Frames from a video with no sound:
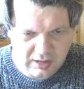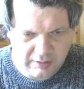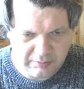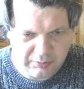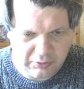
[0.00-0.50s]

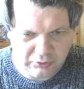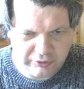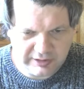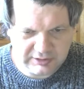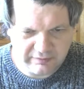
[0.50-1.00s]
a
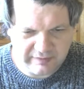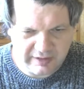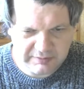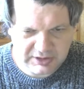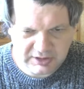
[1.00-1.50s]
portrait of
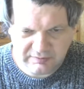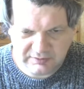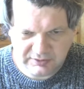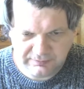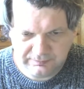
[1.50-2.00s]

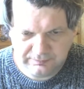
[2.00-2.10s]
themselves.